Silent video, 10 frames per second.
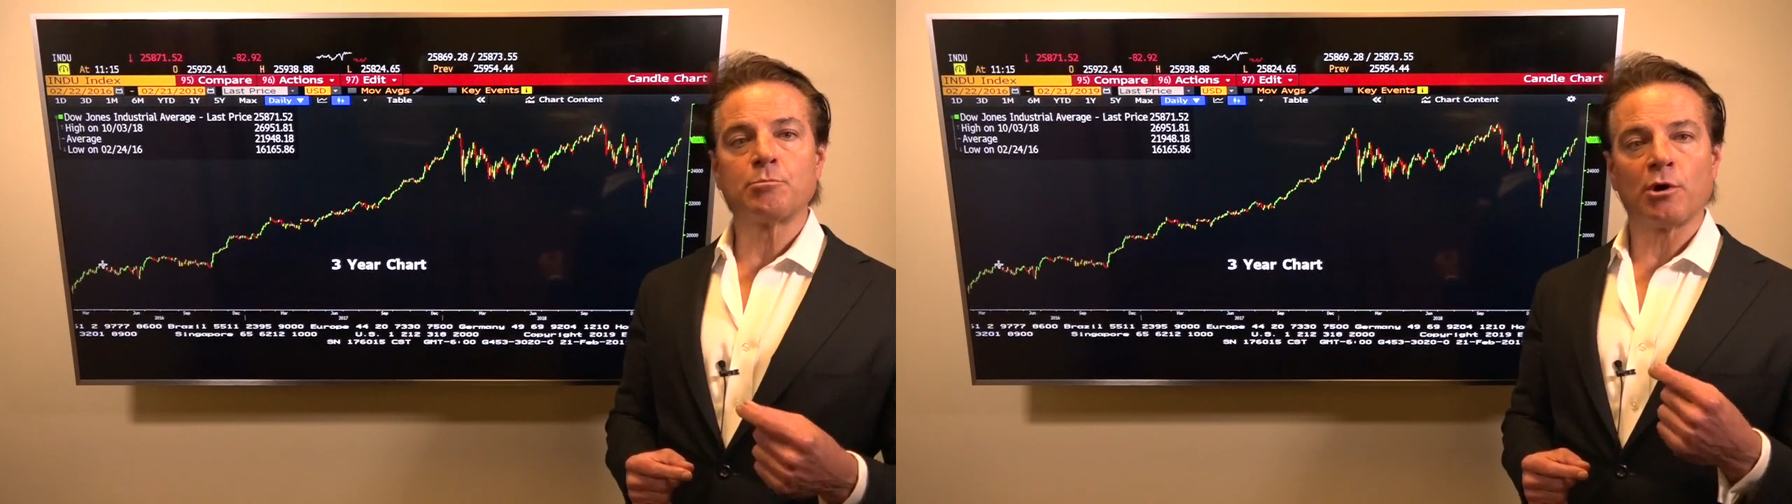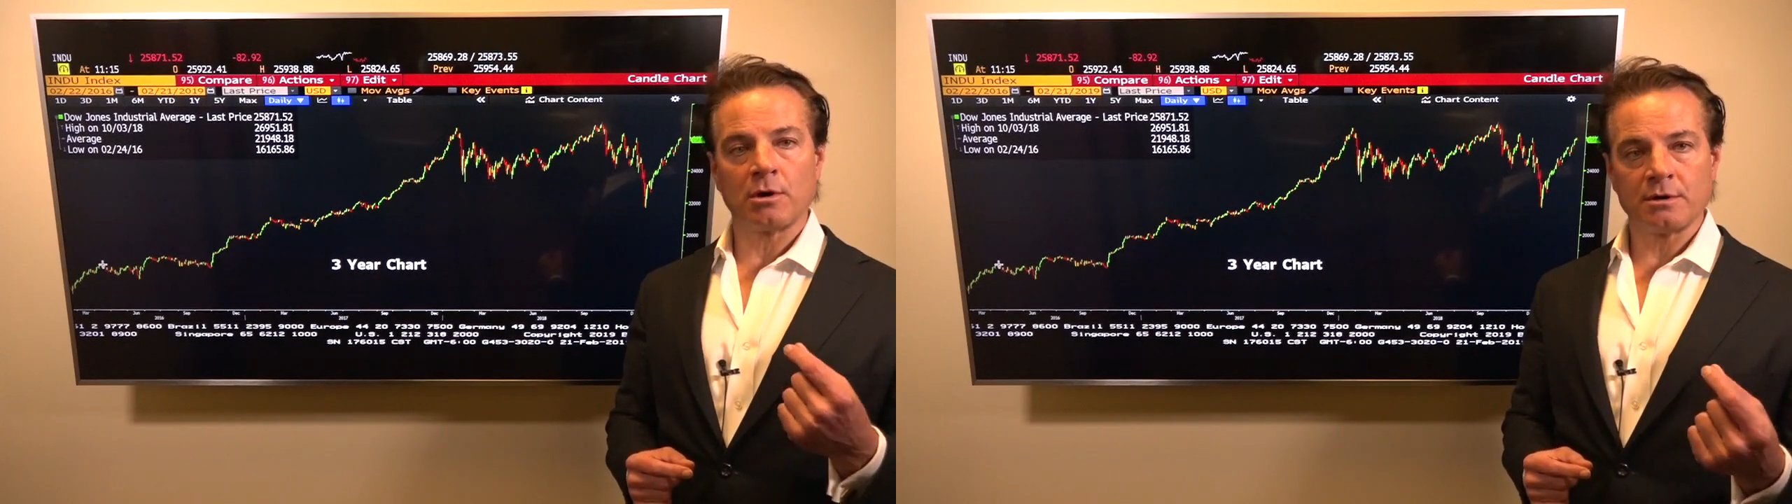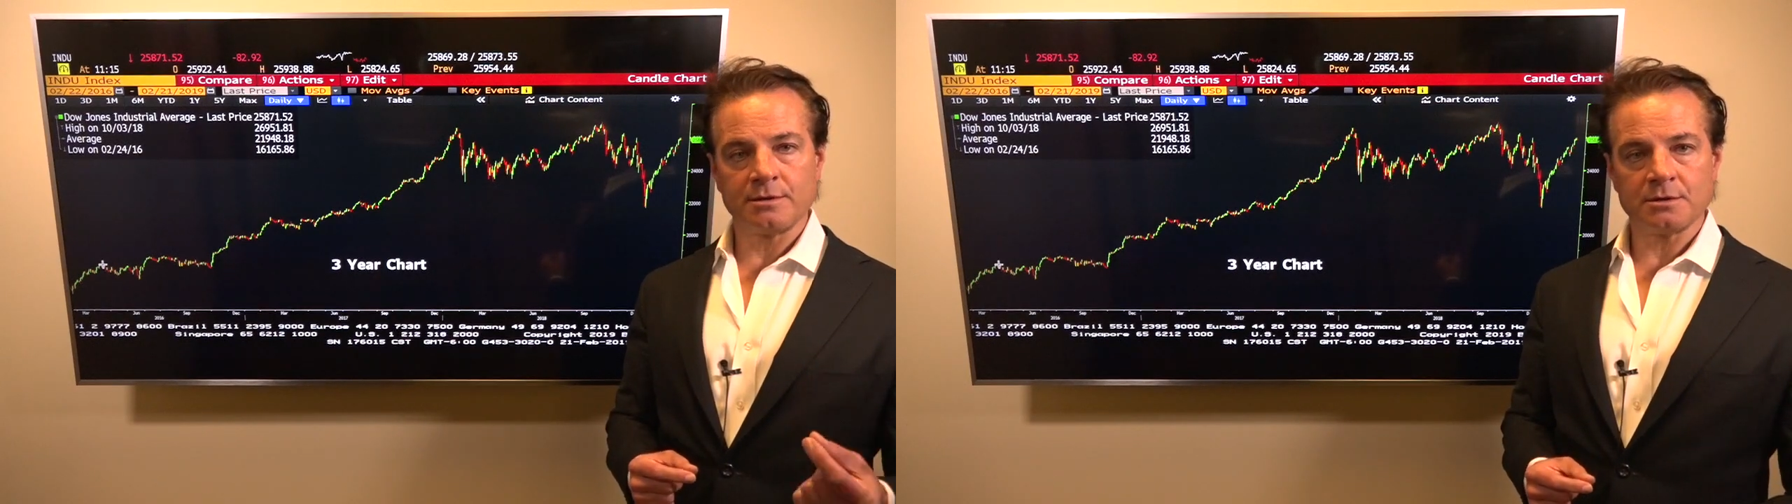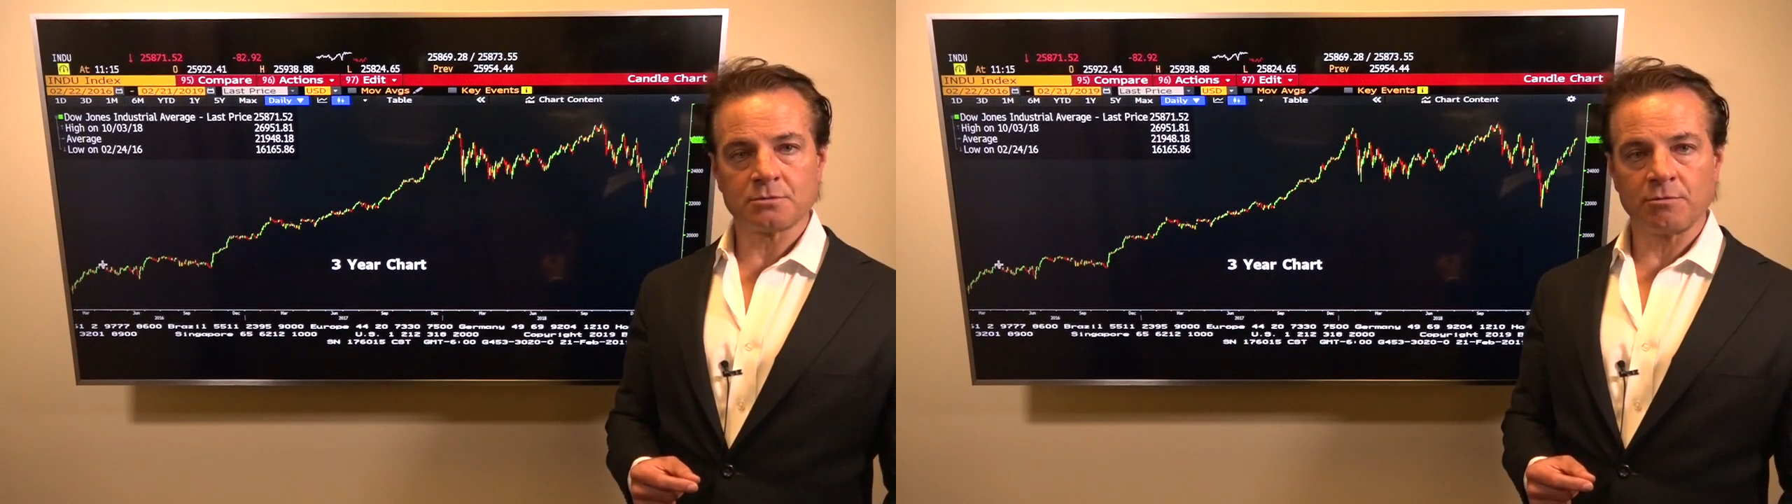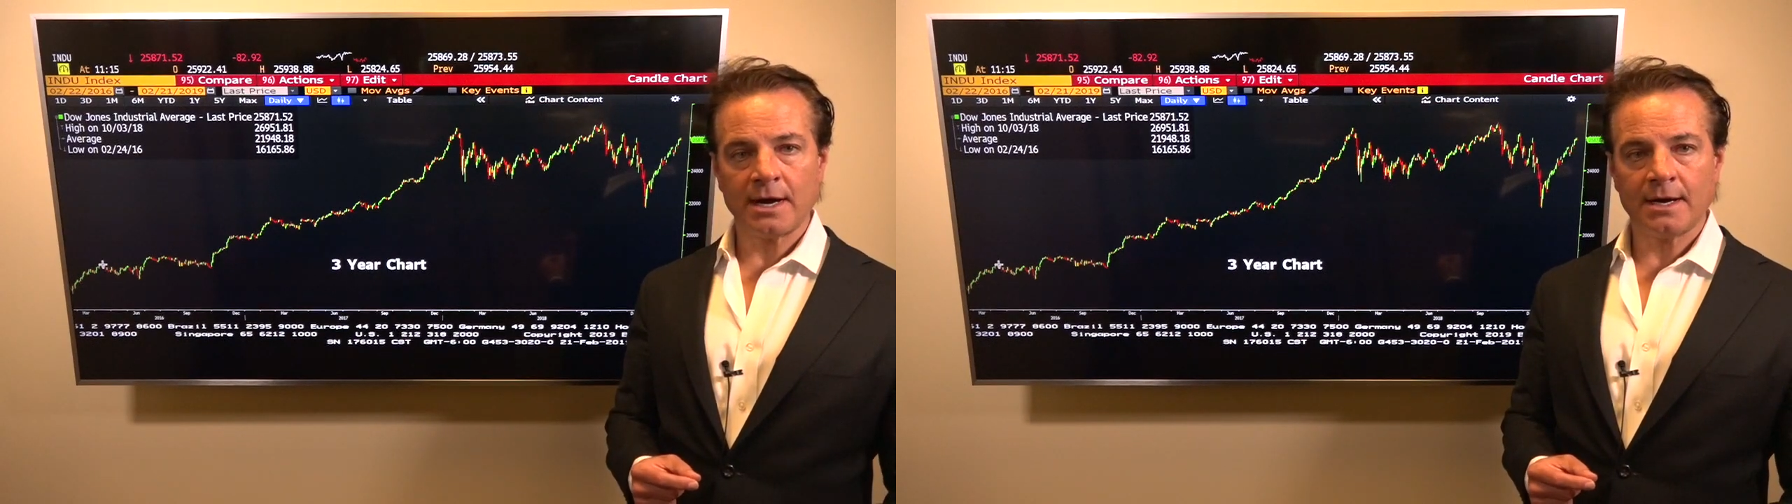part of
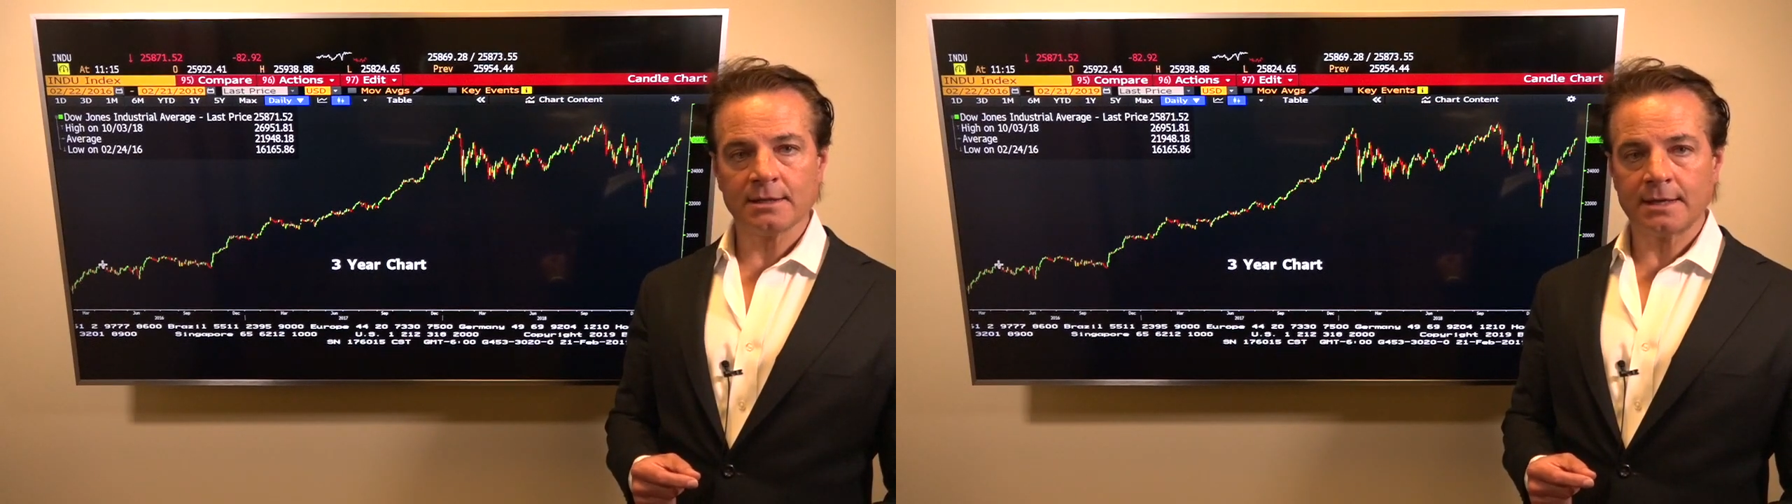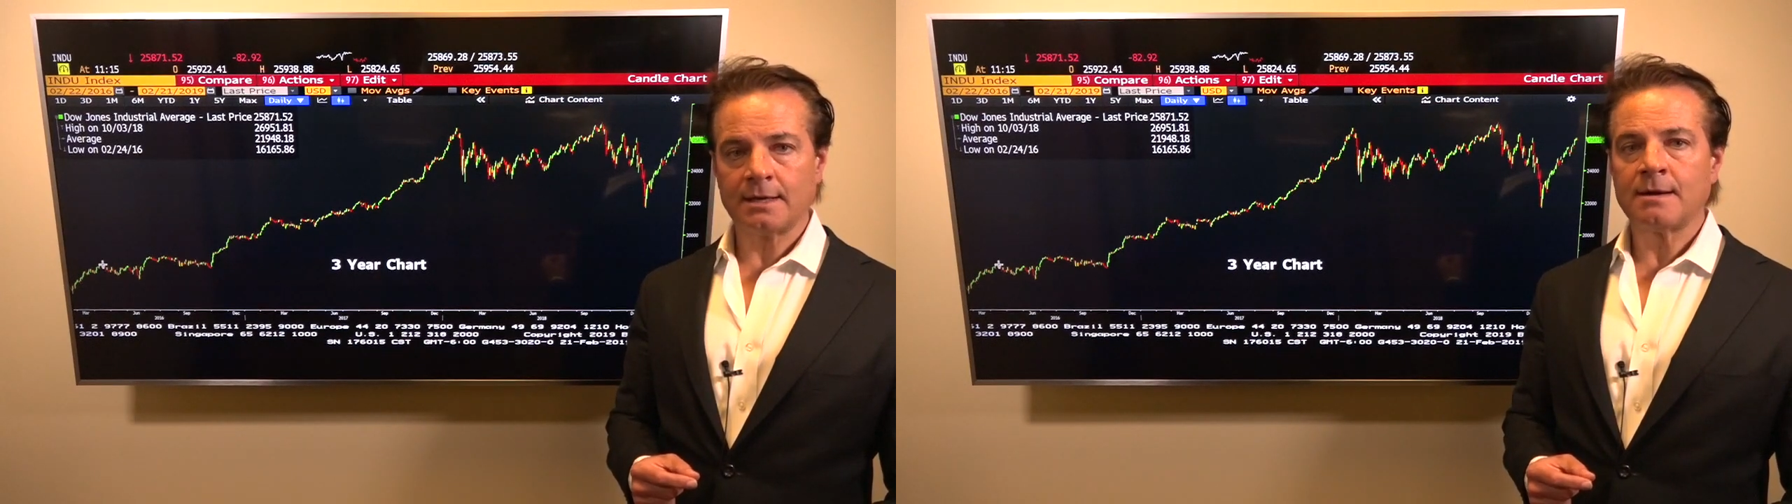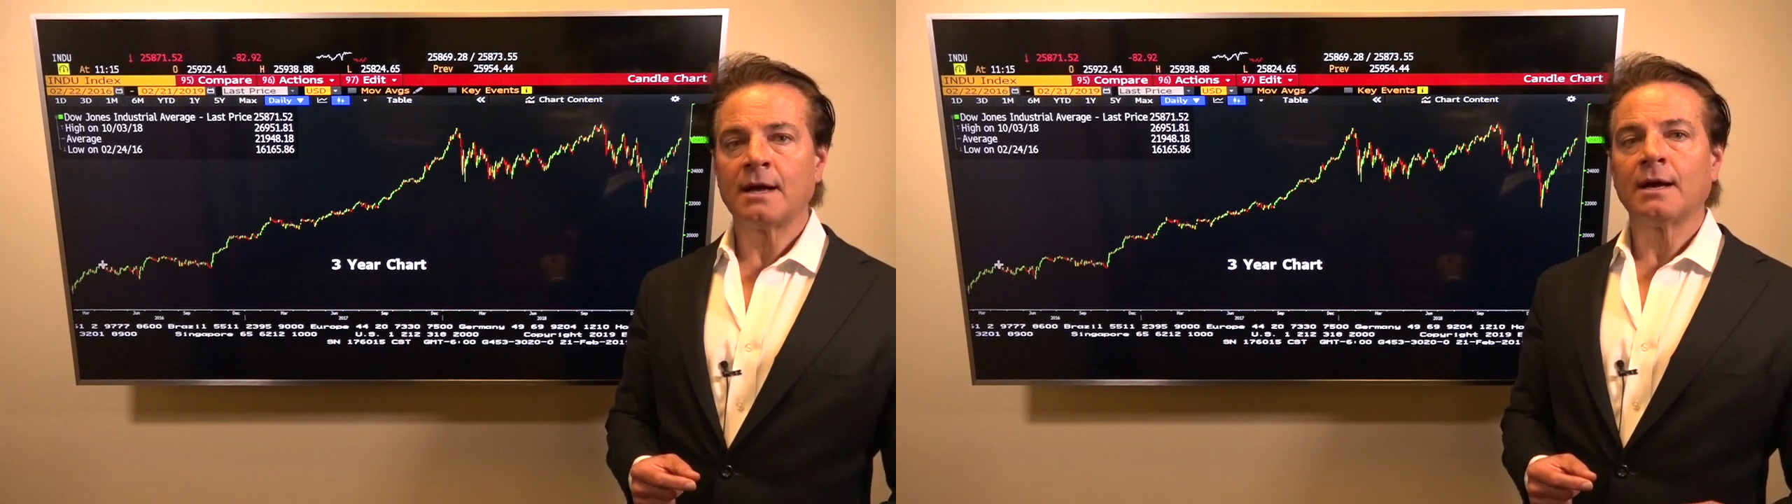this rally.